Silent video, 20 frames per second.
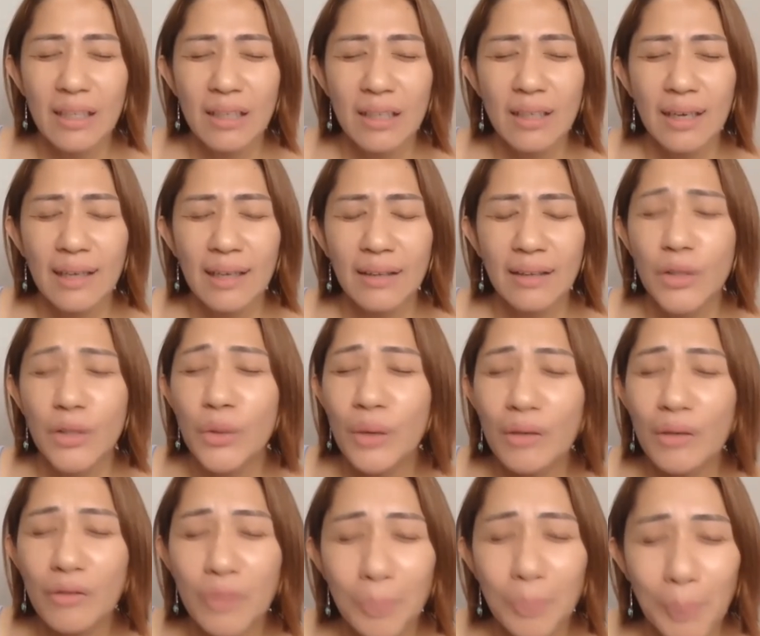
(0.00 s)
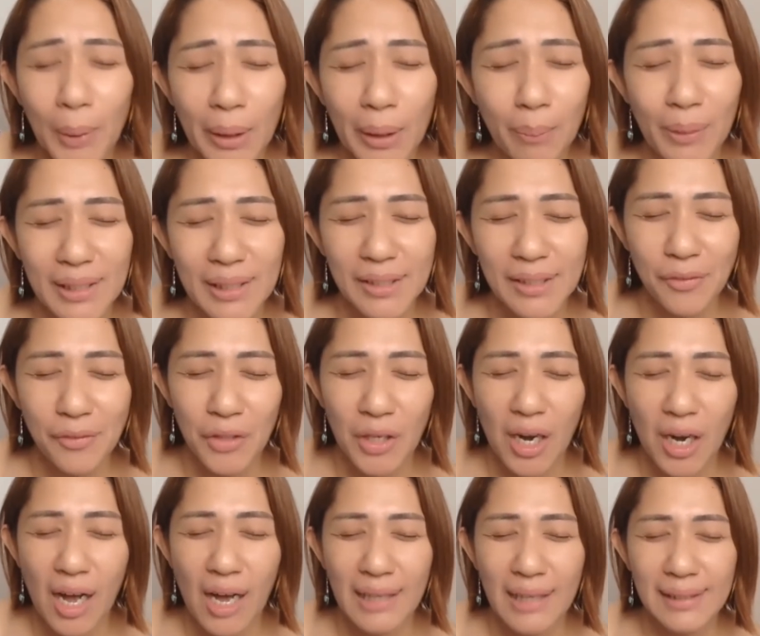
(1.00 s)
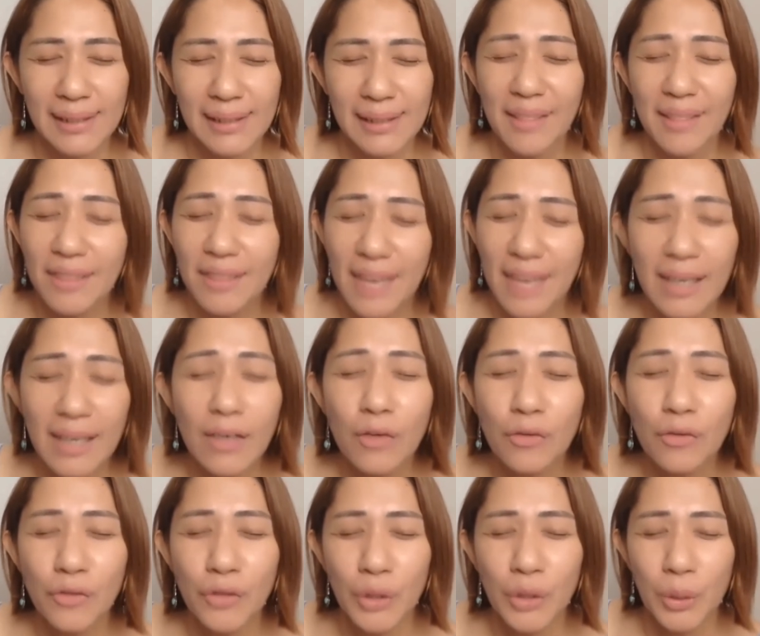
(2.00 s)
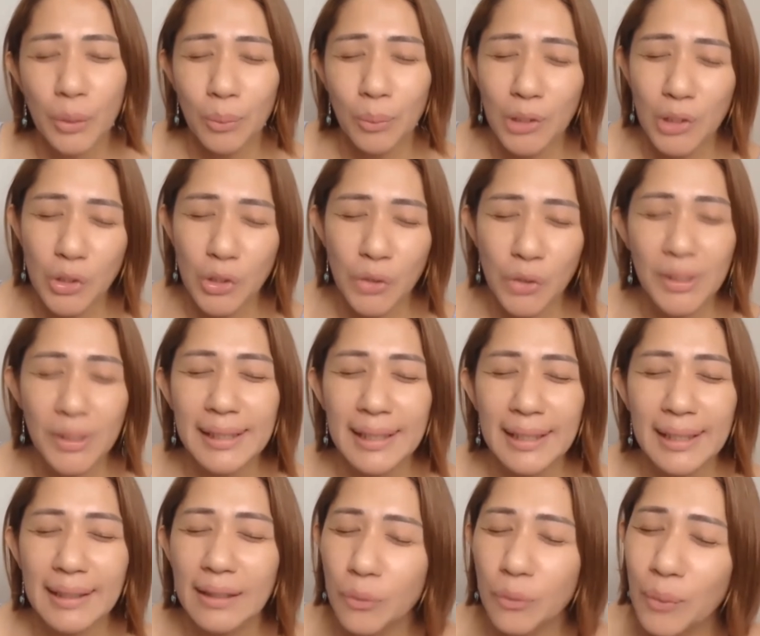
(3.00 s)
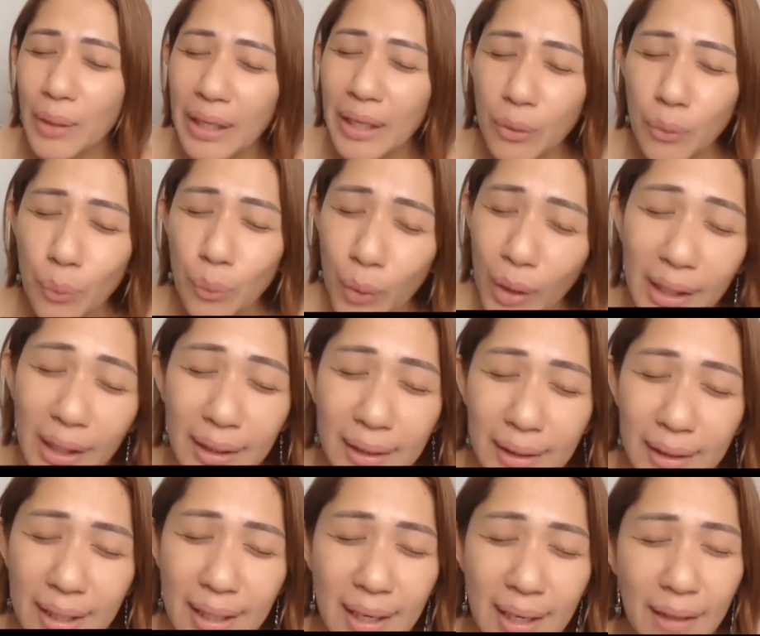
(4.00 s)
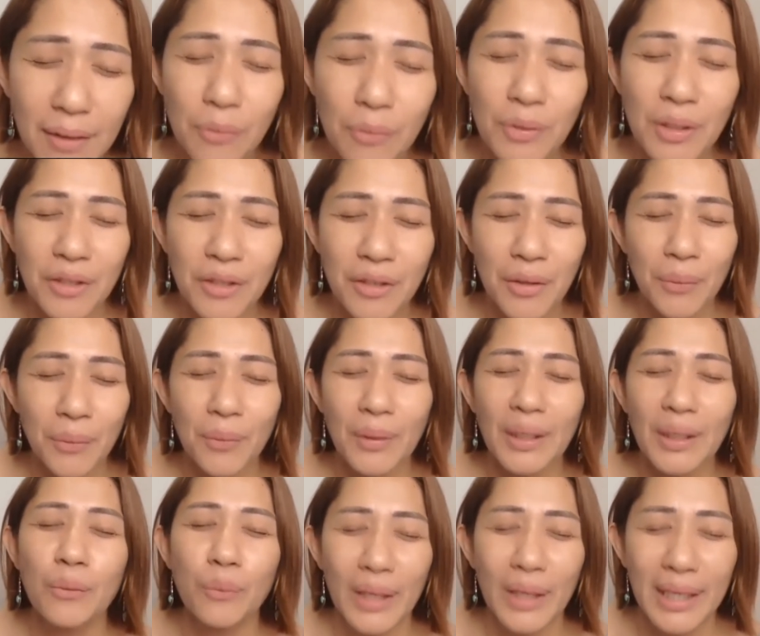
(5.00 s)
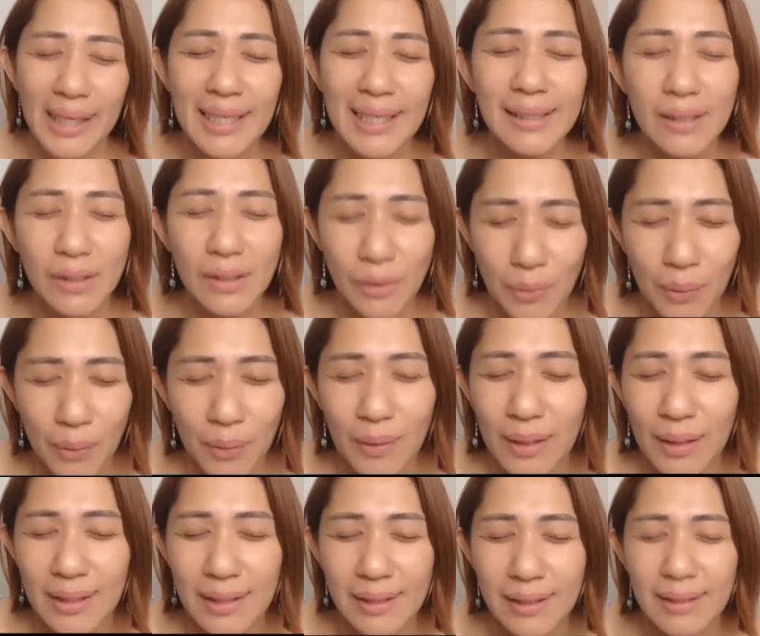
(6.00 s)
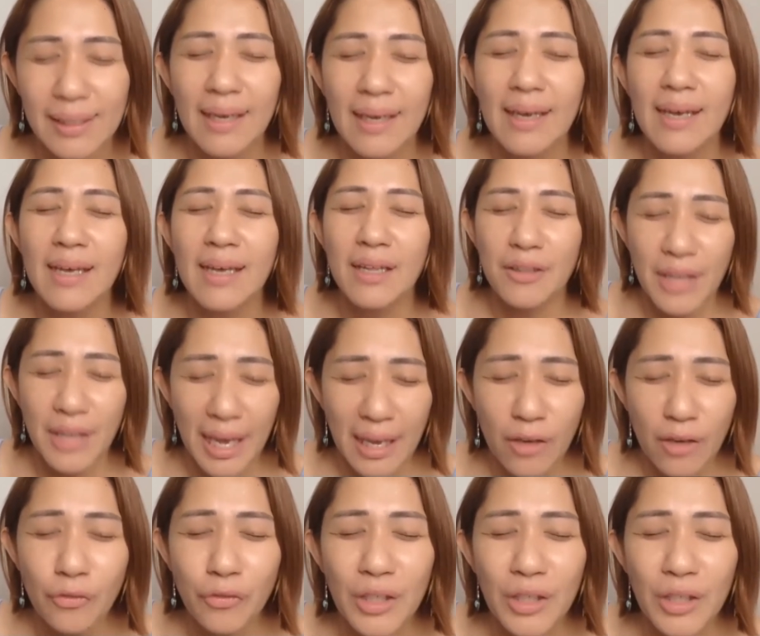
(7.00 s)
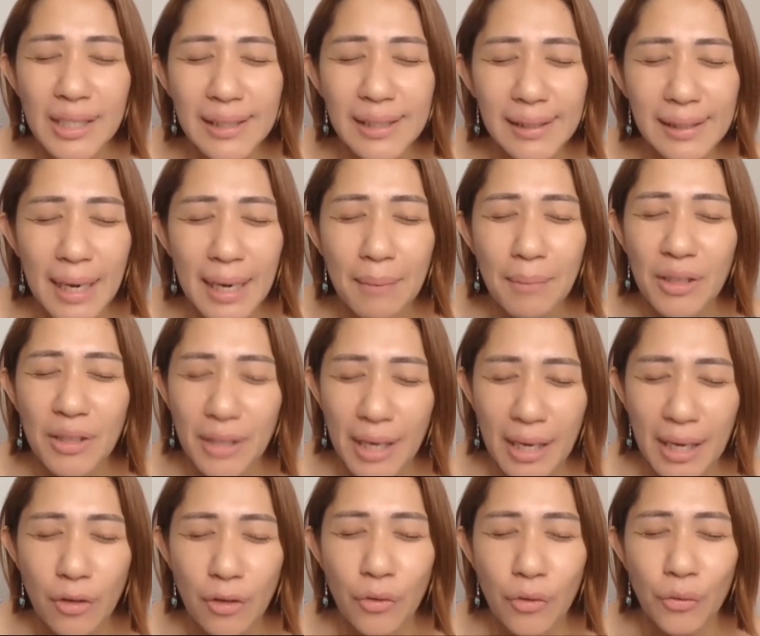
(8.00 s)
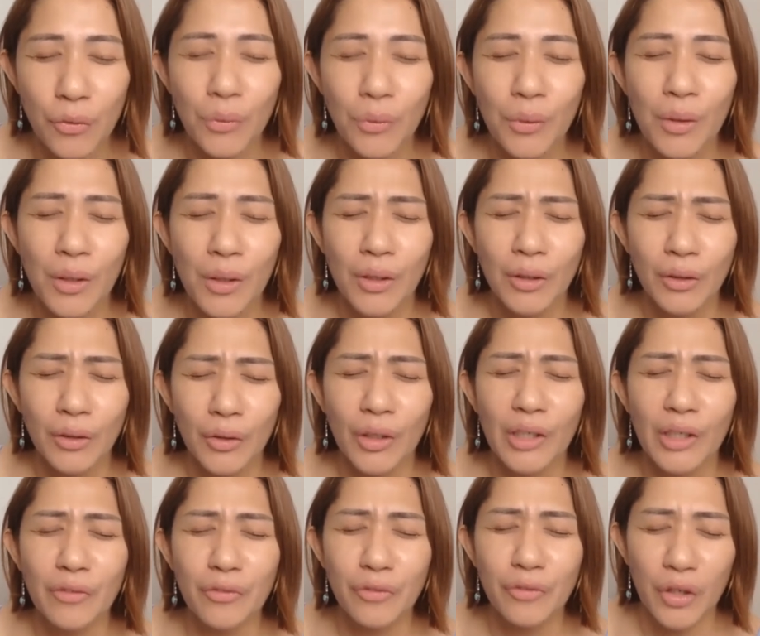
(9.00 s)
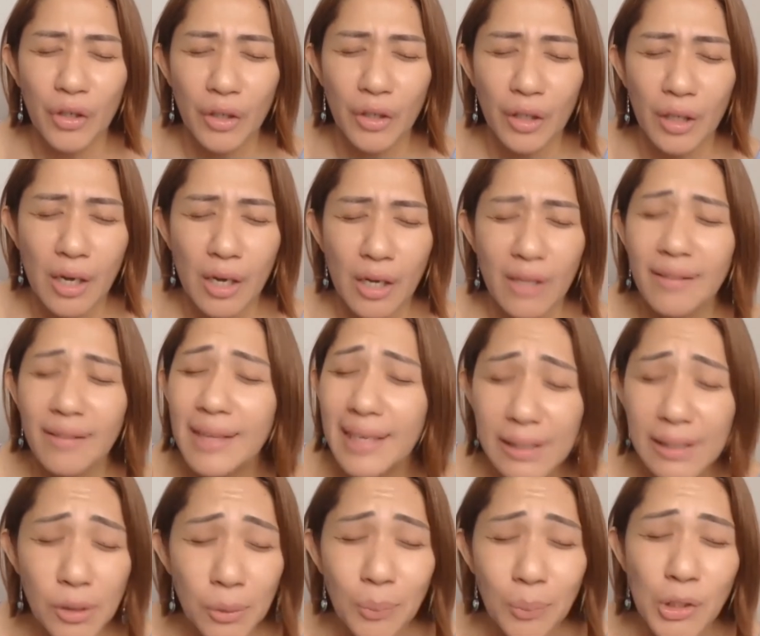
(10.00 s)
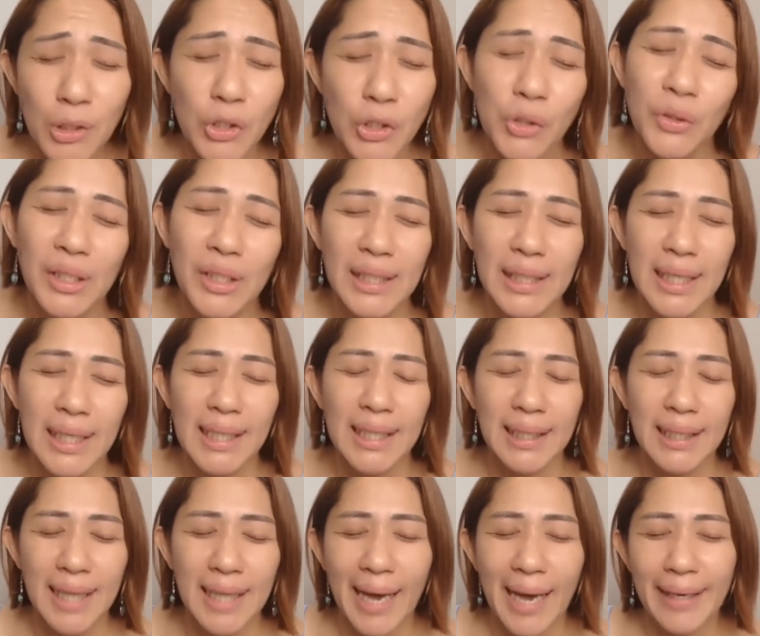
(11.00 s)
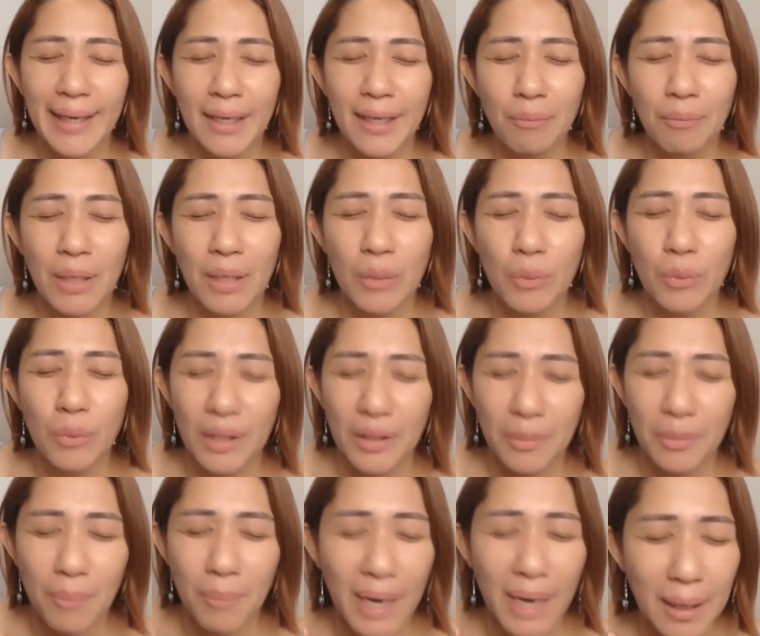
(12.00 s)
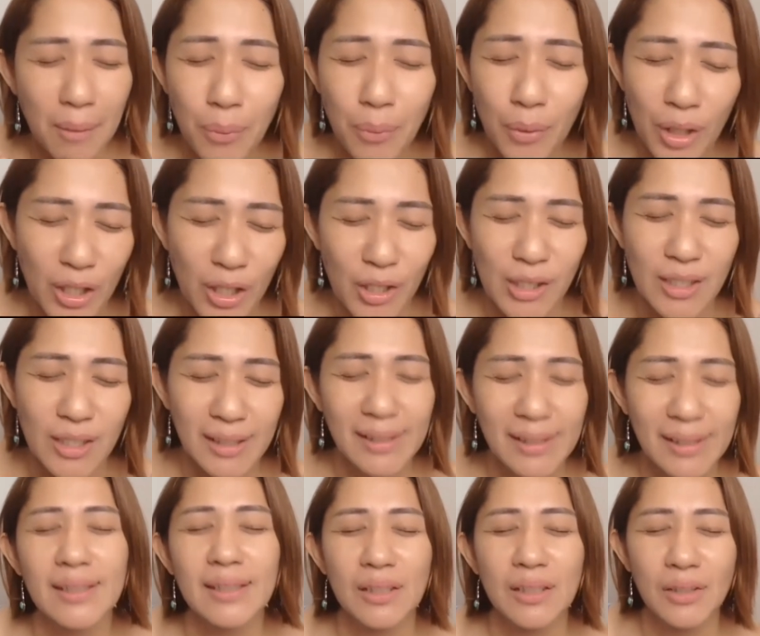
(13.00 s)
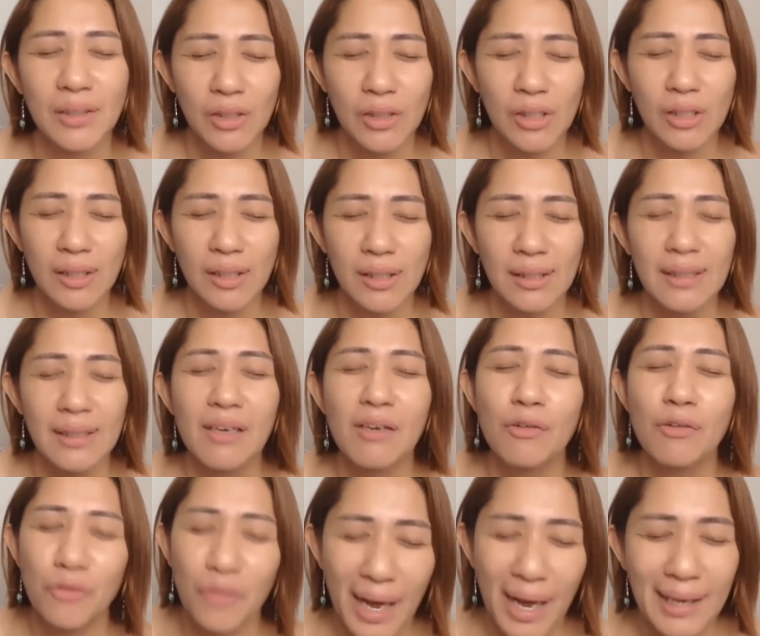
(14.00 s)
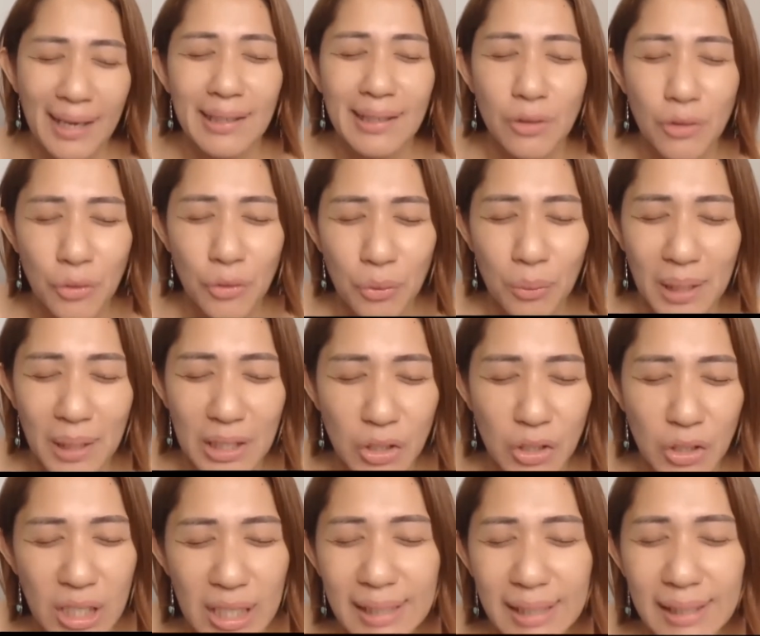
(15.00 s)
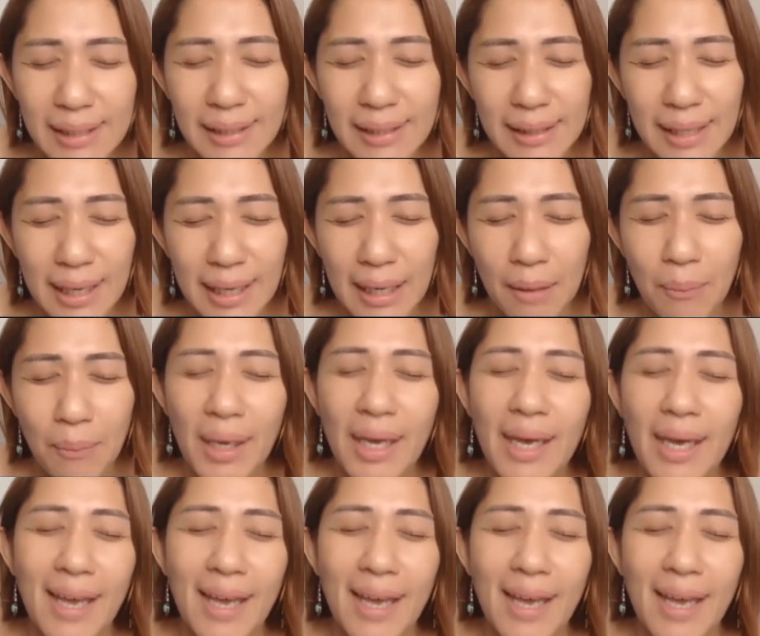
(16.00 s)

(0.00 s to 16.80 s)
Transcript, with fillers: that you have a purpose for us. And thank you for the opportunity that we can work together with you in winning souls. Thank you for this time and thank you, Lord, for this opportunity that I can be with my brothers and sisters via Zoom. In Jesus' name,